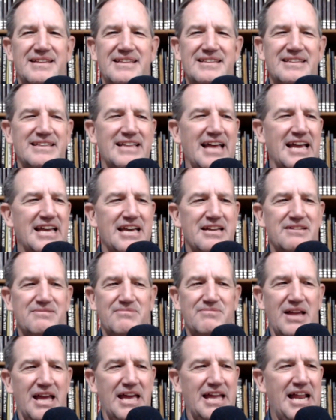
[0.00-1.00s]
They get,
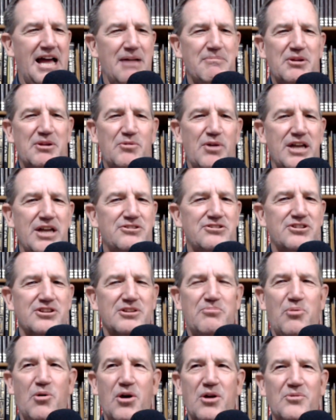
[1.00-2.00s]
and I mean read to
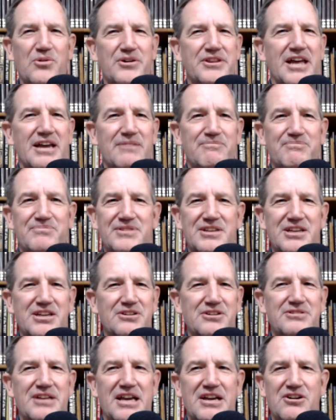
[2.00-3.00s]
the point where they,
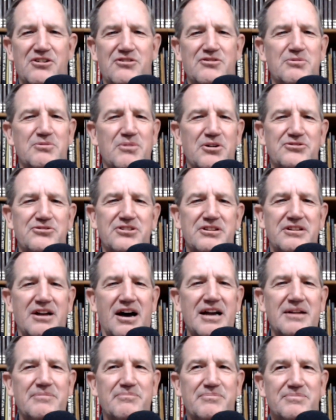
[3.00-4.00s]
take over most of the
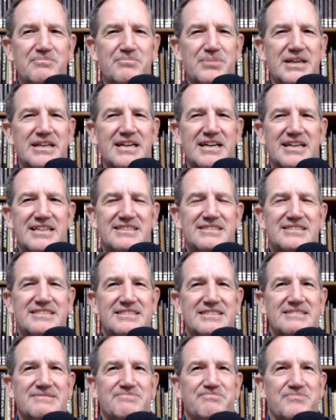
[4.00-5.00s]
time,
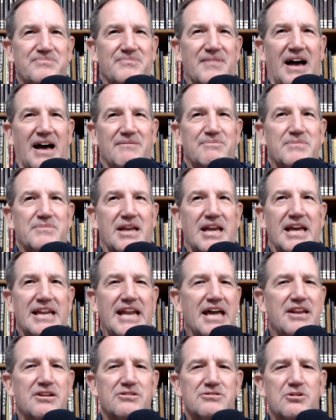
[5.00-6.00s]
because, and
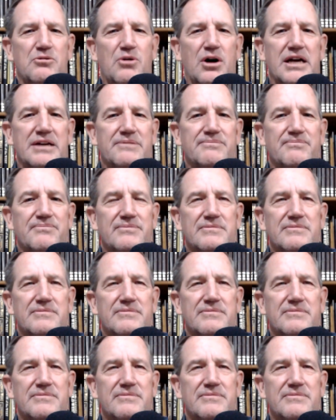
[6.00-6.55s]
I don't know why.